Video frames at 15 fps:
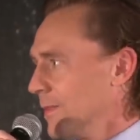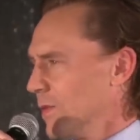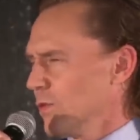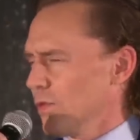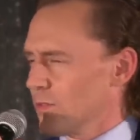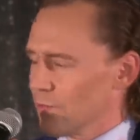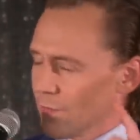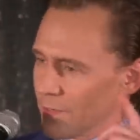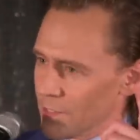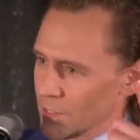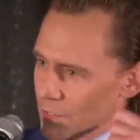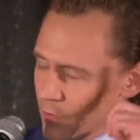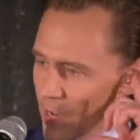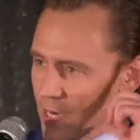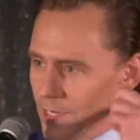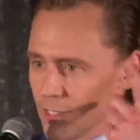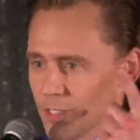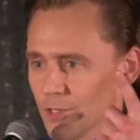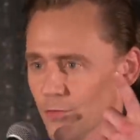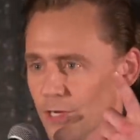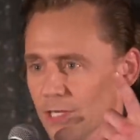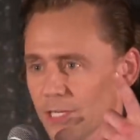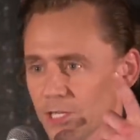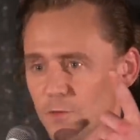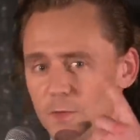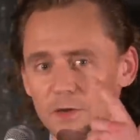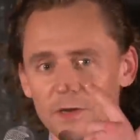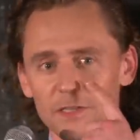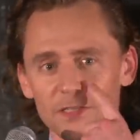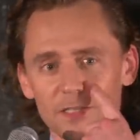So it's a very strange, surreal
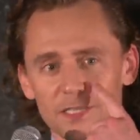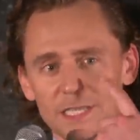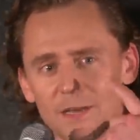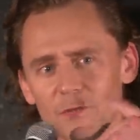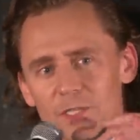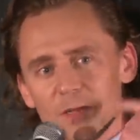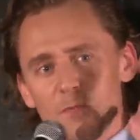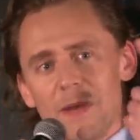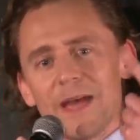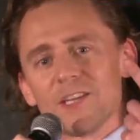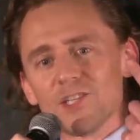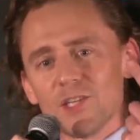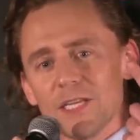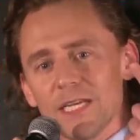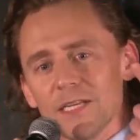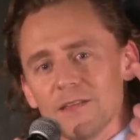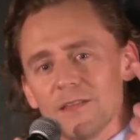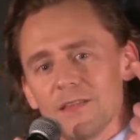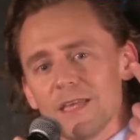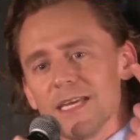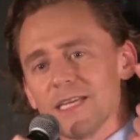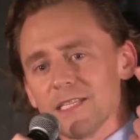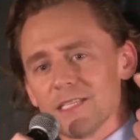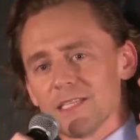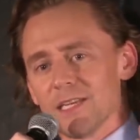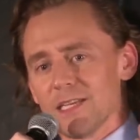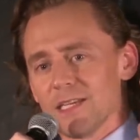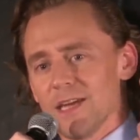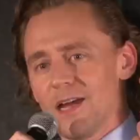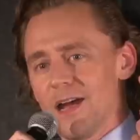experience, because I was imagining things
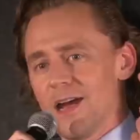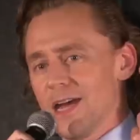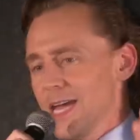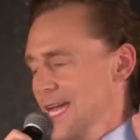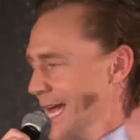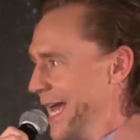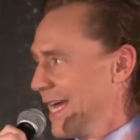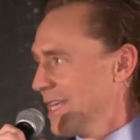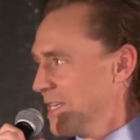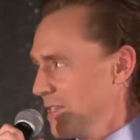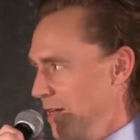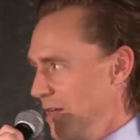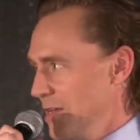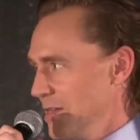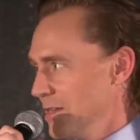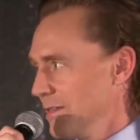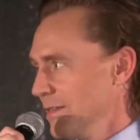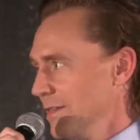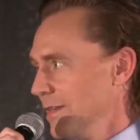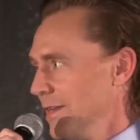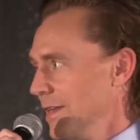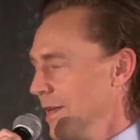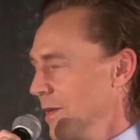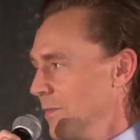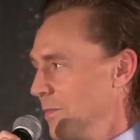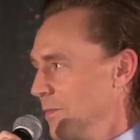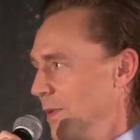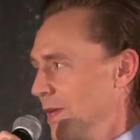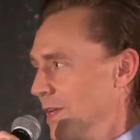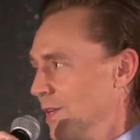that I had done,
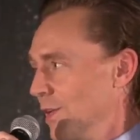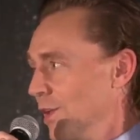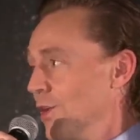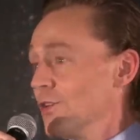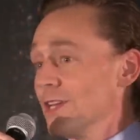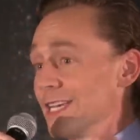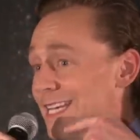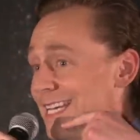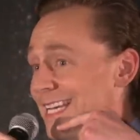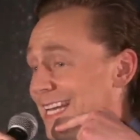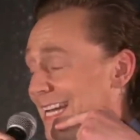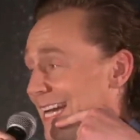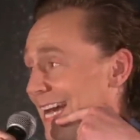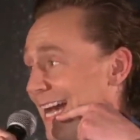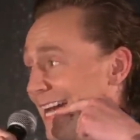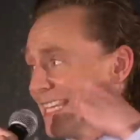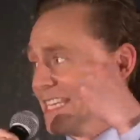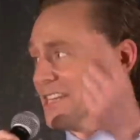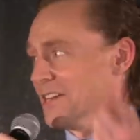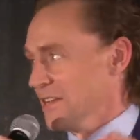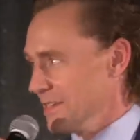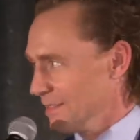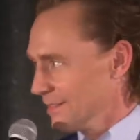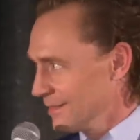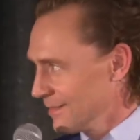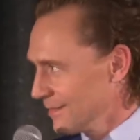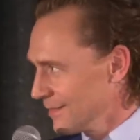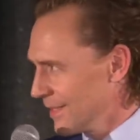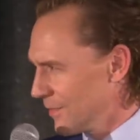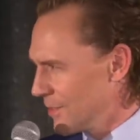but Loki hadn't done,
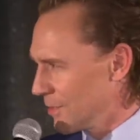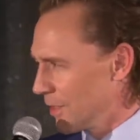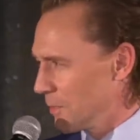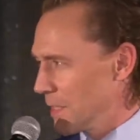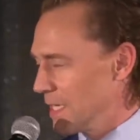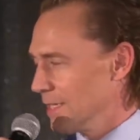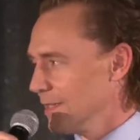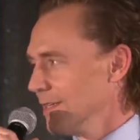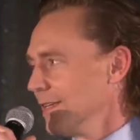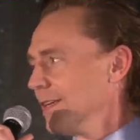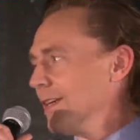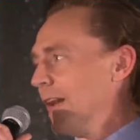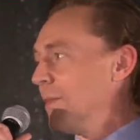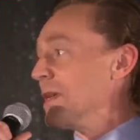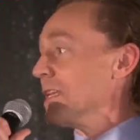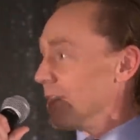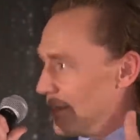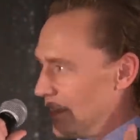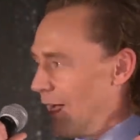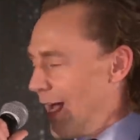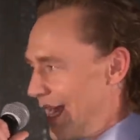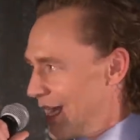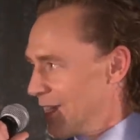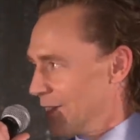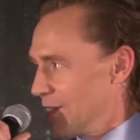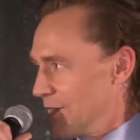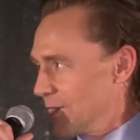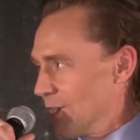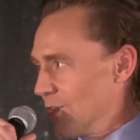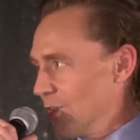if you see what I mean. I mean, I had done
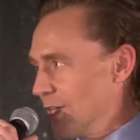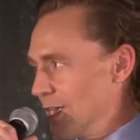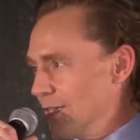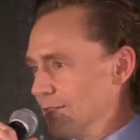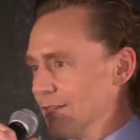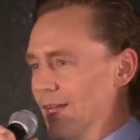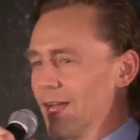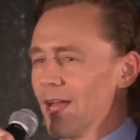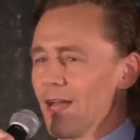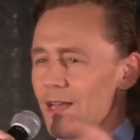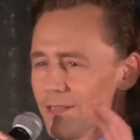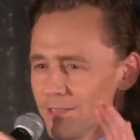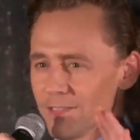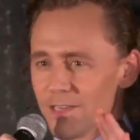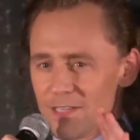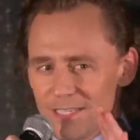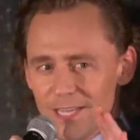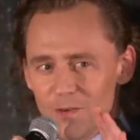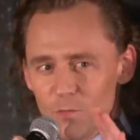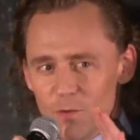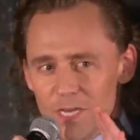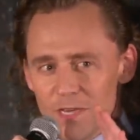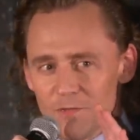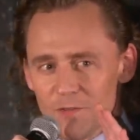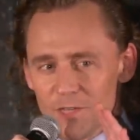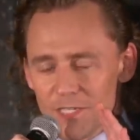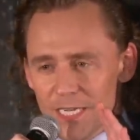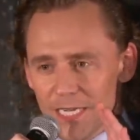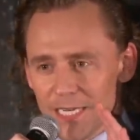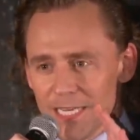as Loki. It's going to sound weird for a
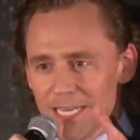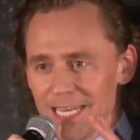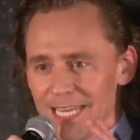second.